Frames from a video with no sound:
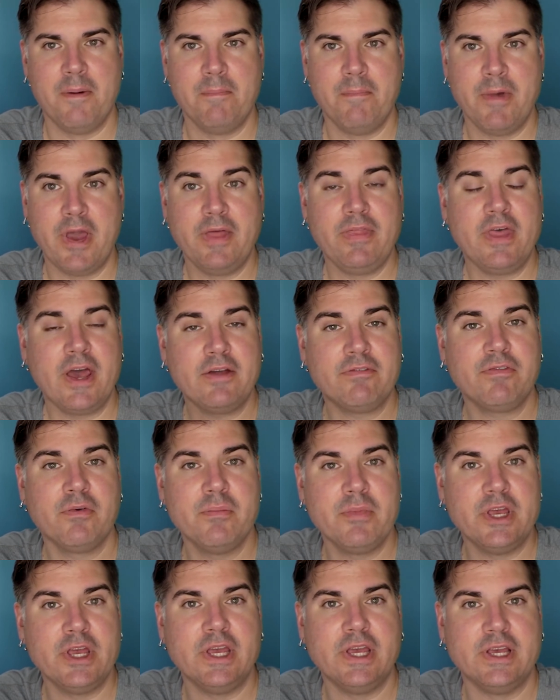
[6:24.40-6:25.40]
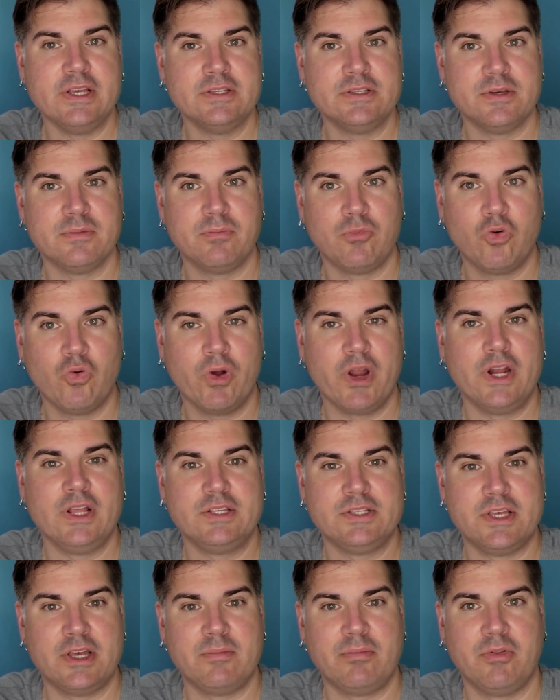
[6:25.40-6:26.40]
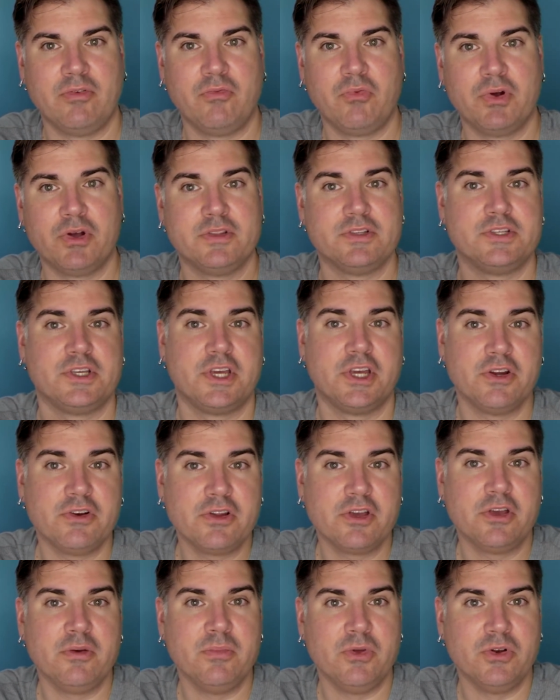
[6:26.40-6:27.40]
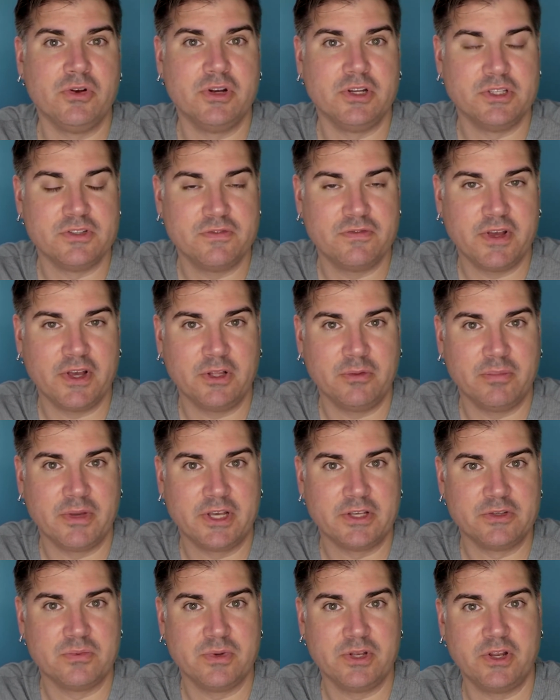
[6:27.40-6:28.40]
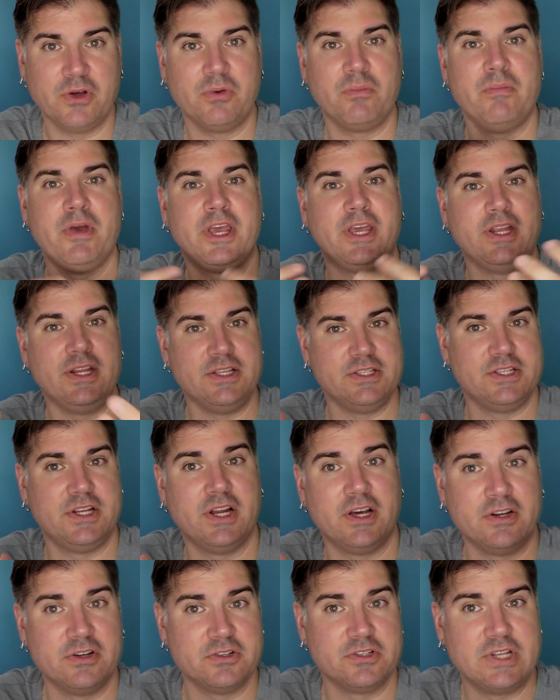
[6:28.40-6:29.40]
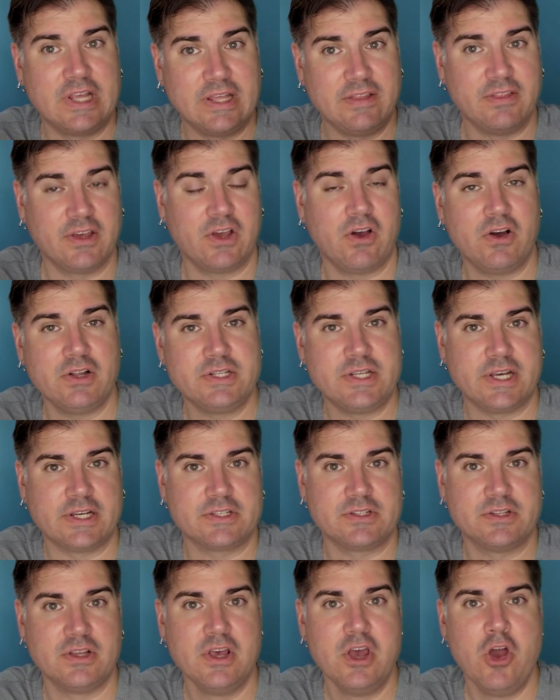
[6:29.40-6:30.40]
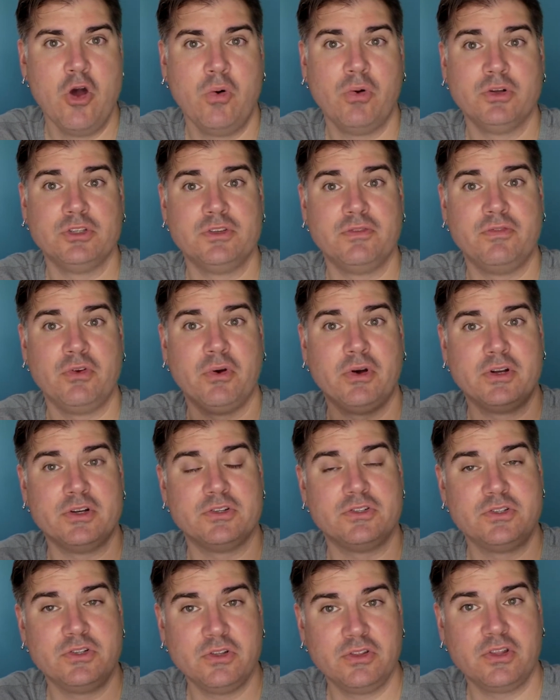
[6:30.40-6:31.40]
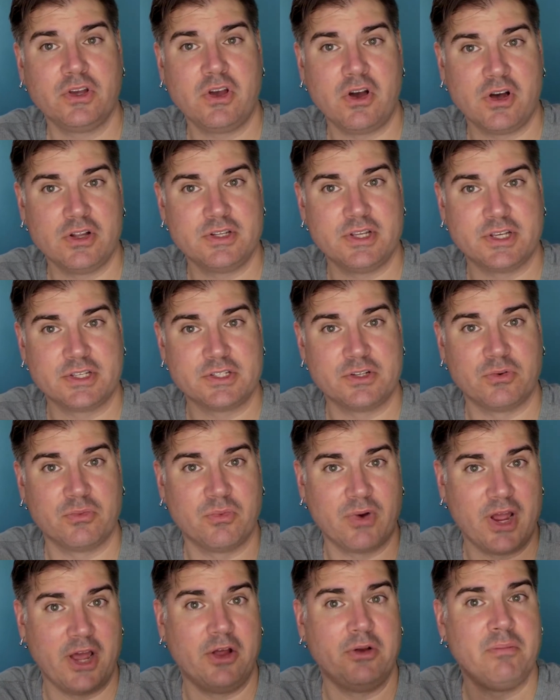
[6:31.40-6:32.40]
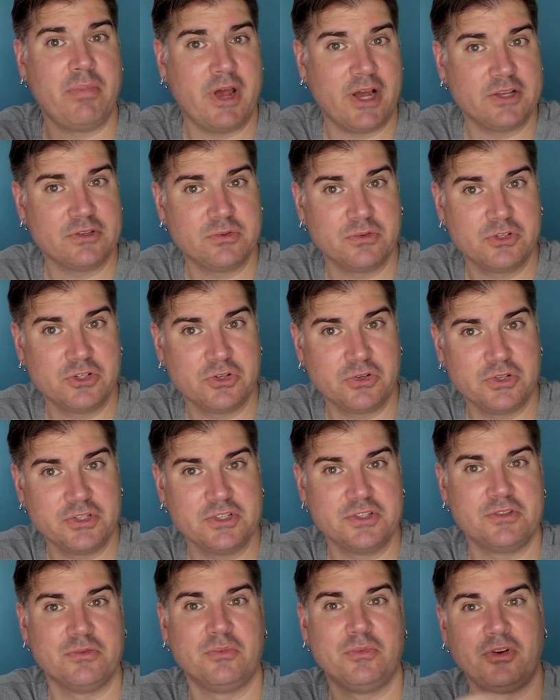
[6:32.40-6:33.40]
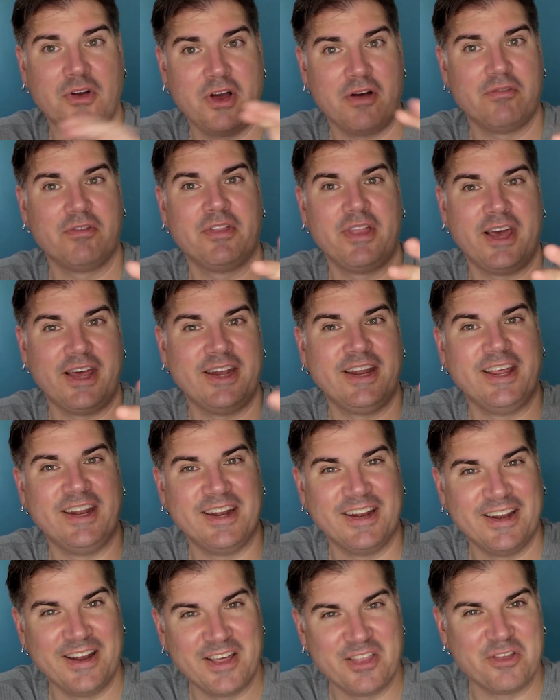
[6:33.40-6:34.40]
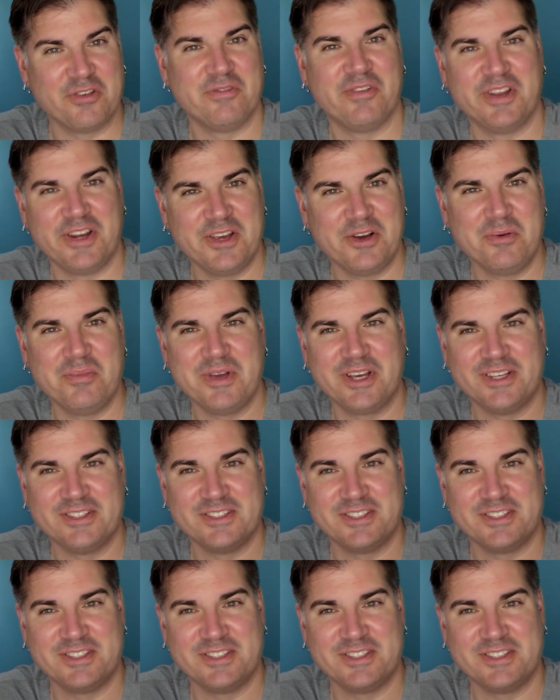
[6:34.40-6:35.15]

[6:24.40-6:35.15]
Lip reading: And that for me is a great example of where the security community has failed because we don't make it easy to understand the context. Whereas if you understood the context around password choices, and we'll cover that in another video because